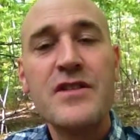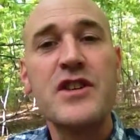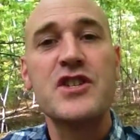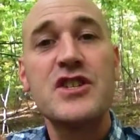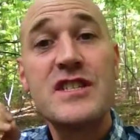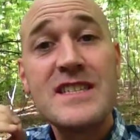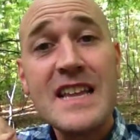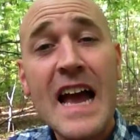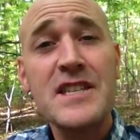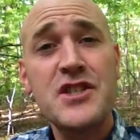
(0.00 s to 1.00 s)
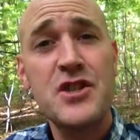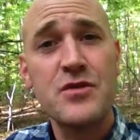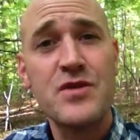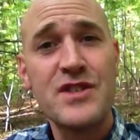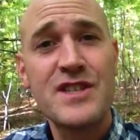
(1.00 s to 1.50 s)
The
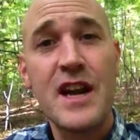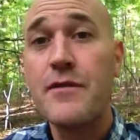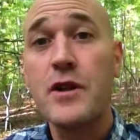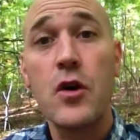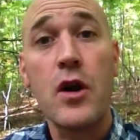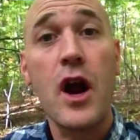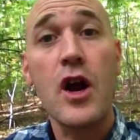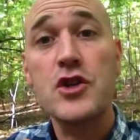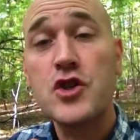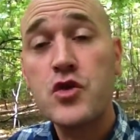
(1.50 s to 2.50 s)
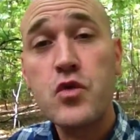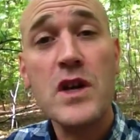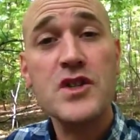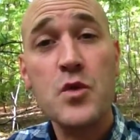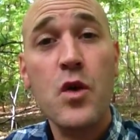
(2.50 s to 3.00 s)
statutes of the Lord are
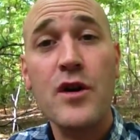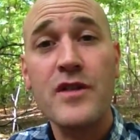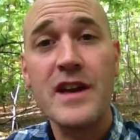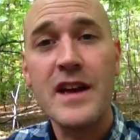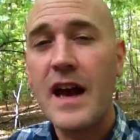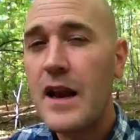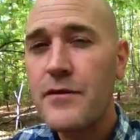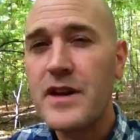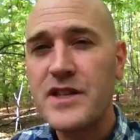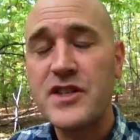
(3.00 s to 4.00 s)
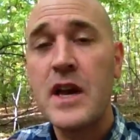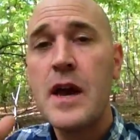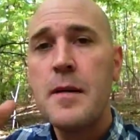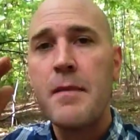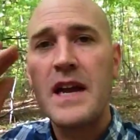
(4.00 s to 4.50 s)
trustworthy." I love this.
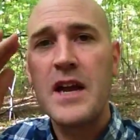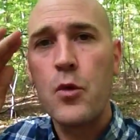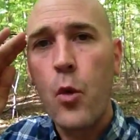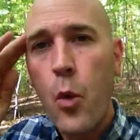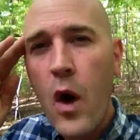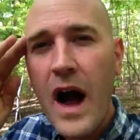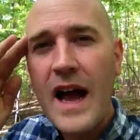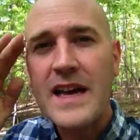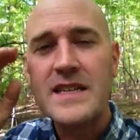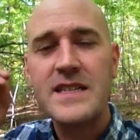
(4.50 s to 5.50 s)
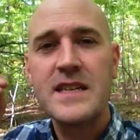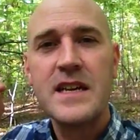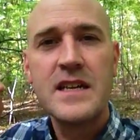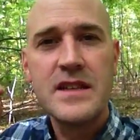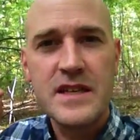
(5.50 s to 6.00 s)
"Making wise
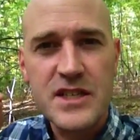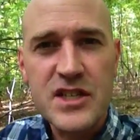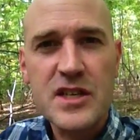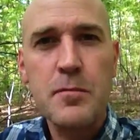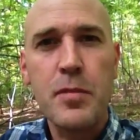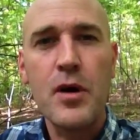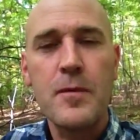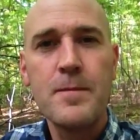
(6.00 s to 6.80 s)
the simple.